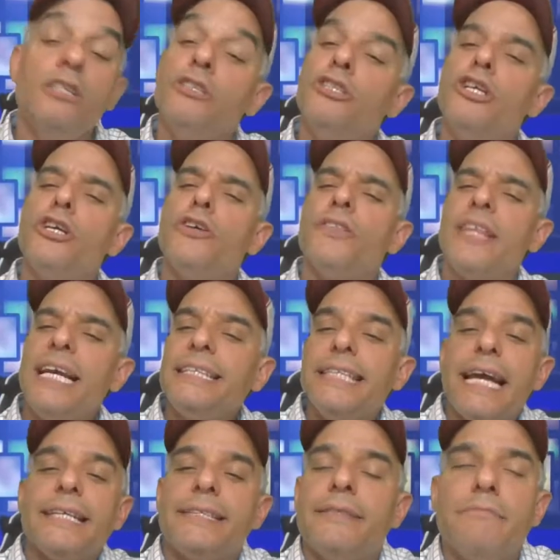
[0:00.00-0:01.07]
do you think
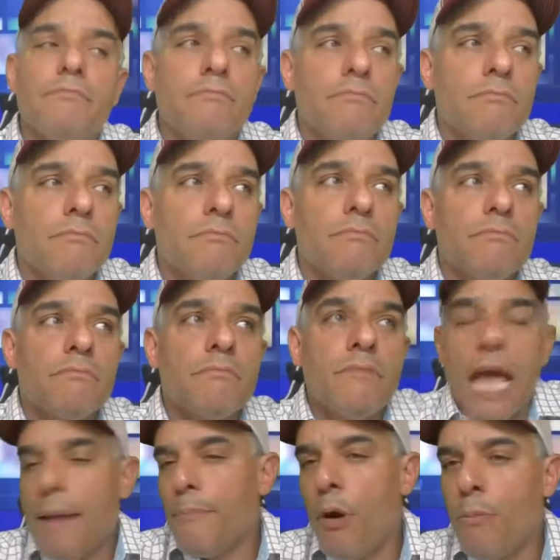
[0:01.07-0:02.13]
that
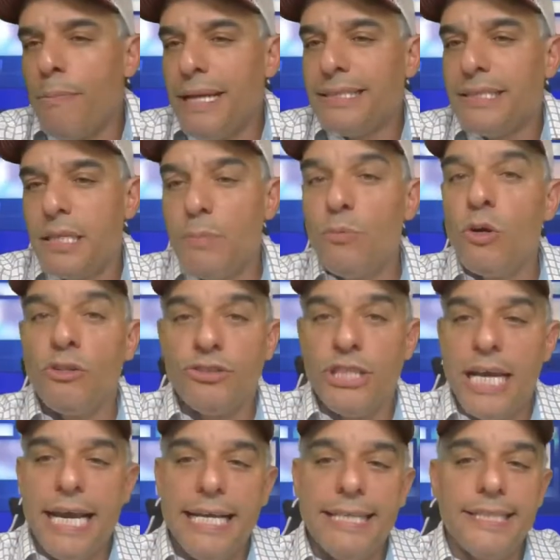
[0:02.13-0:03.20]
momentum will
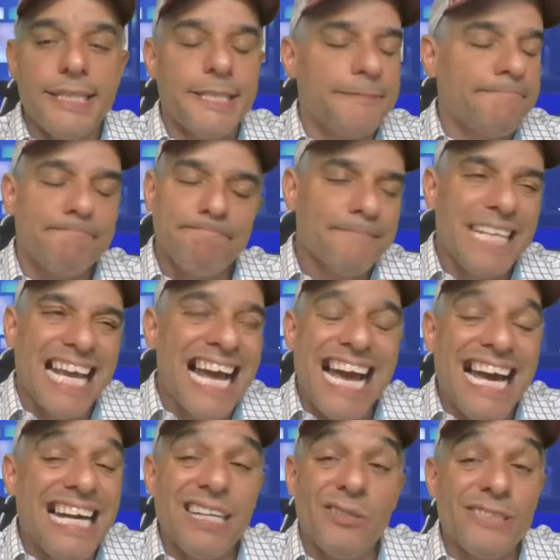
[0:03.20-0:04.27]
change?
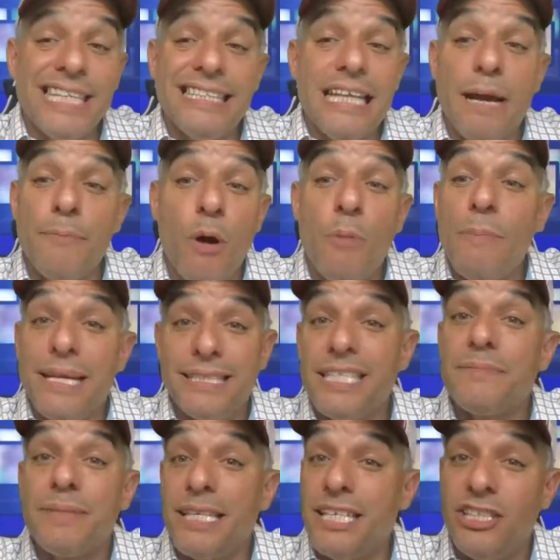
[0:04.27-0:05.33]
I don't think that
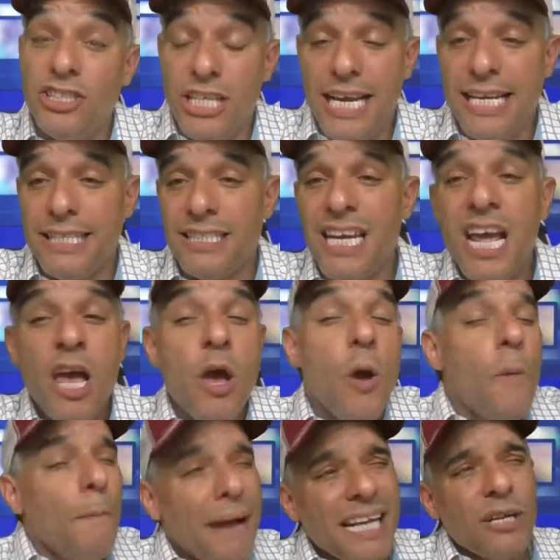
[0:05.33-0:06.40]
momentum is going to change.
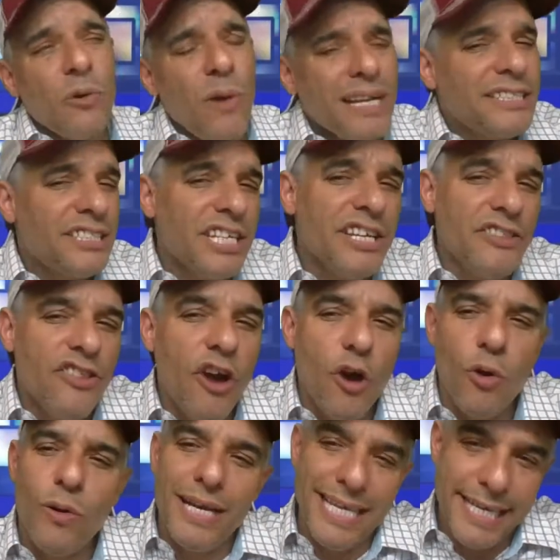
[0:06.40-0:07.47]
My question,
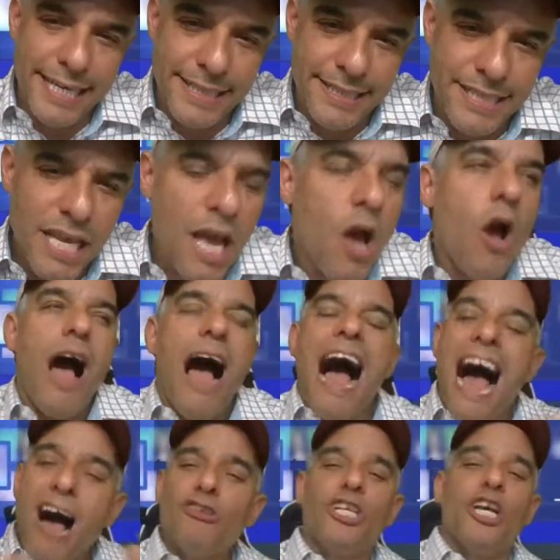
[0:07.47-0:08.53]
though, is
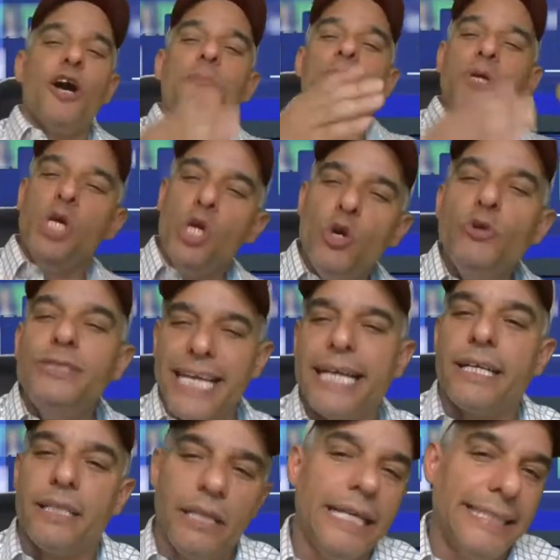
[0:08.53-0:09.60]
how come
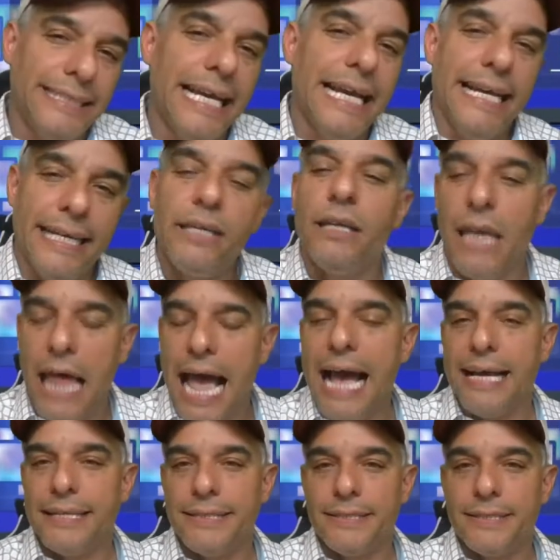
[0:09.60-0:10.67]
Musical.ly didn't
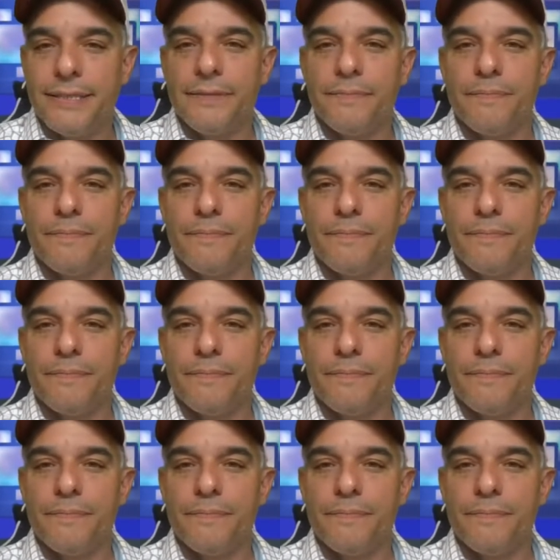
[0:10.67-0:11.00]
last?